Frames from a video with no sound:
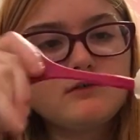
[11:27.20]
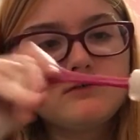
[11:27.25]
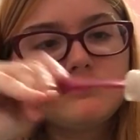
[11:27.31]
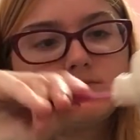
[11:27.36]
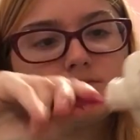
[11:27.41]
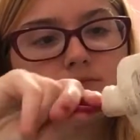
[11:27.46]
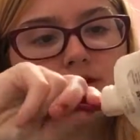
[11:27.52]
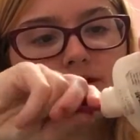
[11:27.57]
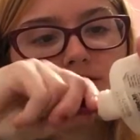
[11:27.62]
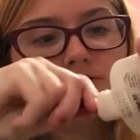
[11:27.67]

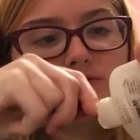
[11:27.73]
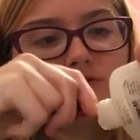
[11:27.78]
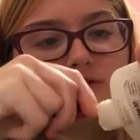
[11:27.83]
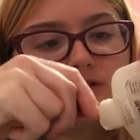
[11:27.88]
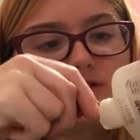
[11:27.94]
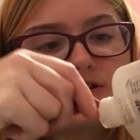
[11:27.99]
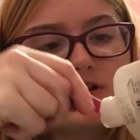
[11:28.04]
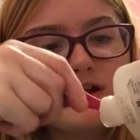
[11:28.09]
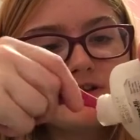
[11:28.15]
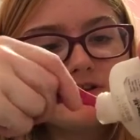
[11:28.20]
But I just
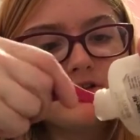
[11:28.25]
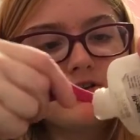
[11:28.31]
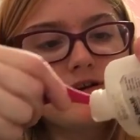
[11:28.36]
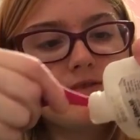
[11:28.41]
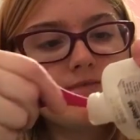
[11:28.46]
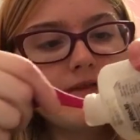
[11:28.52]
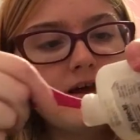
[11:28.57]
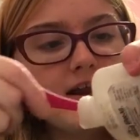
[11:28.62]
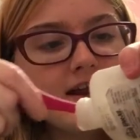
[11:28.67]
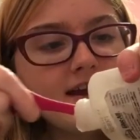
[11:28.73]
want you guys to know
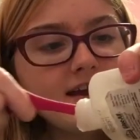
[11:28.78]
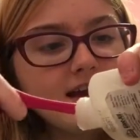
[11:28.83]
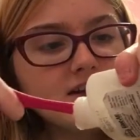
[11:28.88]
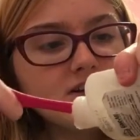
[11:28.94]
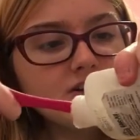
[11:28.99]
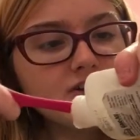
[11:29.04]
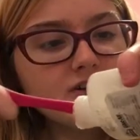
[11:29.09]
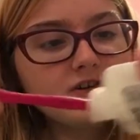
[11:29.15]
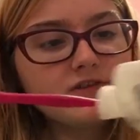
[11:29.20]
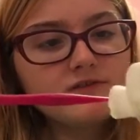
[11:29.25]
I'm not a
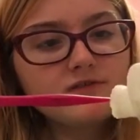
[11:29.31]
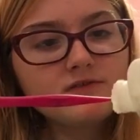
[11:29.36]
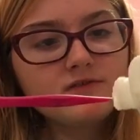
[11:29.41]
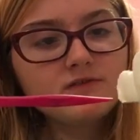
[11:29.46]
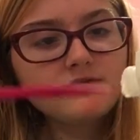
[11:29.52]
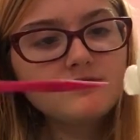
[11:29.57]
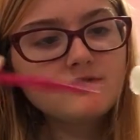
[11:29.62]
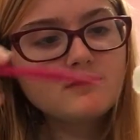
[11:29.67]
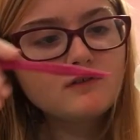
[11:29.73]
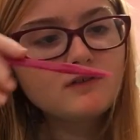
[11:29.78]
hater.
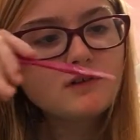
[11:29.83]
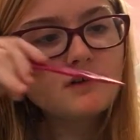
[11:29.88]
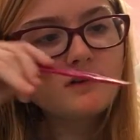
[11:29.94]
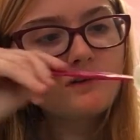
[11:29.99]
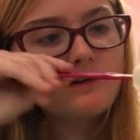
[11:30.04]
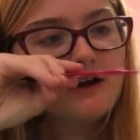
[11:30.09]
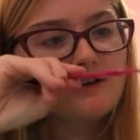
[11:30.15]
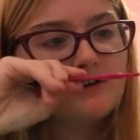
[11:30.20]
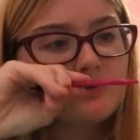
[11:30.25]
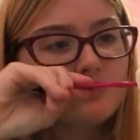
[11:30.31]

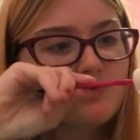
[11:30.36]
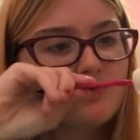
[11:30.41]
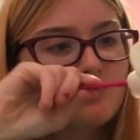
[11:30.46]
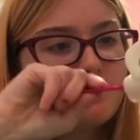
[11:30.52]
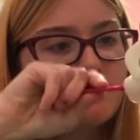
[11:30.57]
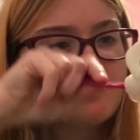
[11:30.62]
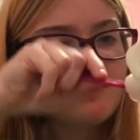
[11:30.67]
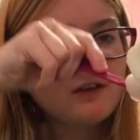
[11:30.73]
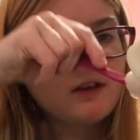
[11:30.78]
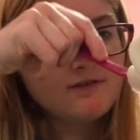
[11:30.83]
I do
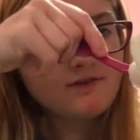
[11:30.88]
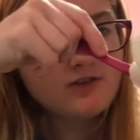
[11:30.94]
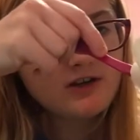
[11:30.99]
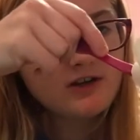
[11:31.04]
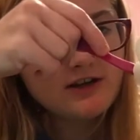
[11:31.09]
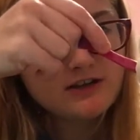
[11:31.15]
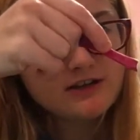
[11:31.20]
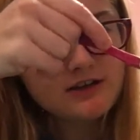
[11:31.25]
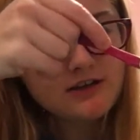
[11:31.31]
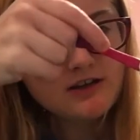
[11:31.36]
love
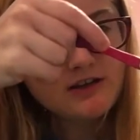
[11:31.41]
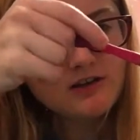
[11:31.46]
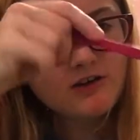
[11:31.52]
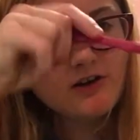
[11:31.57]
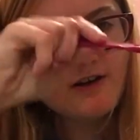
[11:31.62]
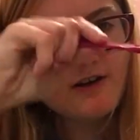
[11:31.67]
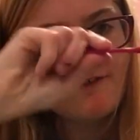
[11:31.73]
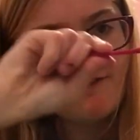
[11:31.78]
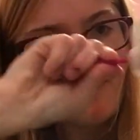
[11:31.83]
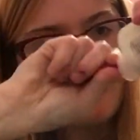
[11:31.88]
Jesse. You know,
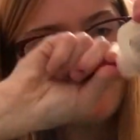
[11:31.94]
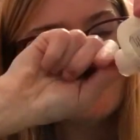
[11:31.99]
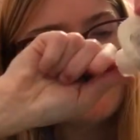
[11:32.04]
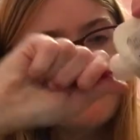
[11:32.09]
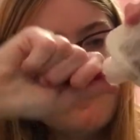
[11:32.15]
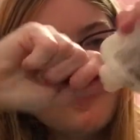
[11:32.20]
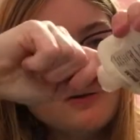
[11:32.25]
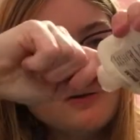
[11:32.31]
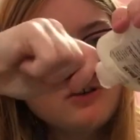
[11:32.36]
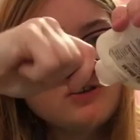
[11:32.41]
I follow
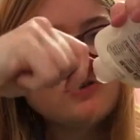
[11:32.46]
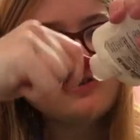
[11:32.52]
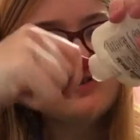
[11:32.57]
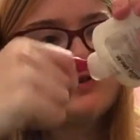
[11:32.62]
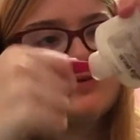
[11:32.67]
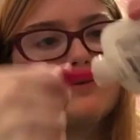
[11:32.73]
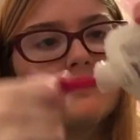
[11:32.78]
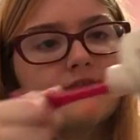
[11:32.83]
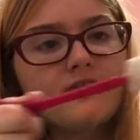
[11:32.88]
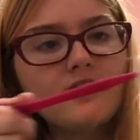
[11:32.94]
him on
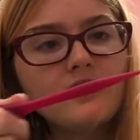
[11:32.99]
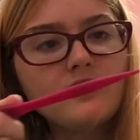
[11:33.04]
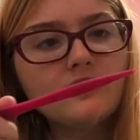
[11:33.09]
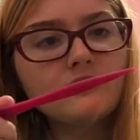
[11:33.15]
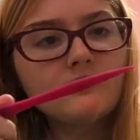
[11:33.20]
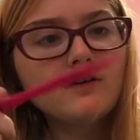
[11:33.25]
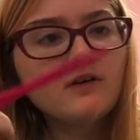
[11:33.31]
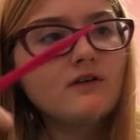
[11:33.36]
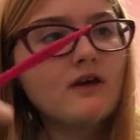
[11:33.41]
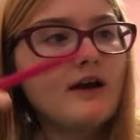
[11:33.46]
YouTube. I follow,
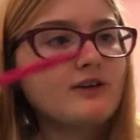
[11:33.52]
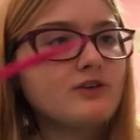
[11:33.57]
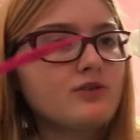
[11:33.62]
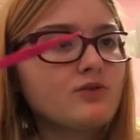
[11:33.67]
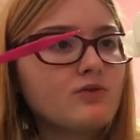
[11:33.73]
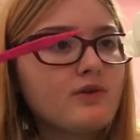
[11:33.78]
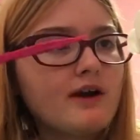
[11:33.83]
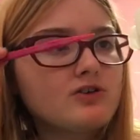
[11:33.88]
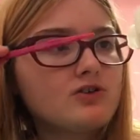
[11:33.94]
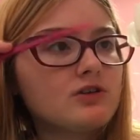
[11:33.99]
I do
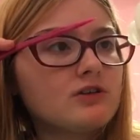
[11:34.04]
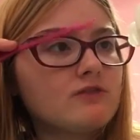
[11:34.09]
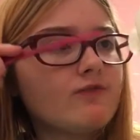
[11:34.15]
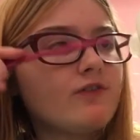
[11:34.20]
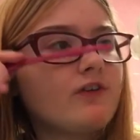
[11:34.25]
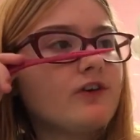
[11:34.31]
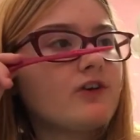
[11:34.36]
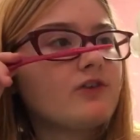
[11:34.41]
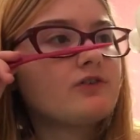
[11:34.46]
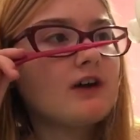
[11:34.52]
watch his
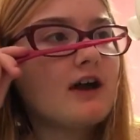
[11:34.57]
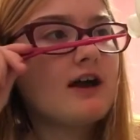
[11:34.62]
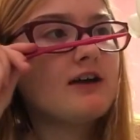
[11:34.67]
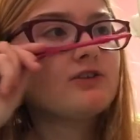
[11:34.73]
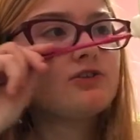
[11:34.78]
videos on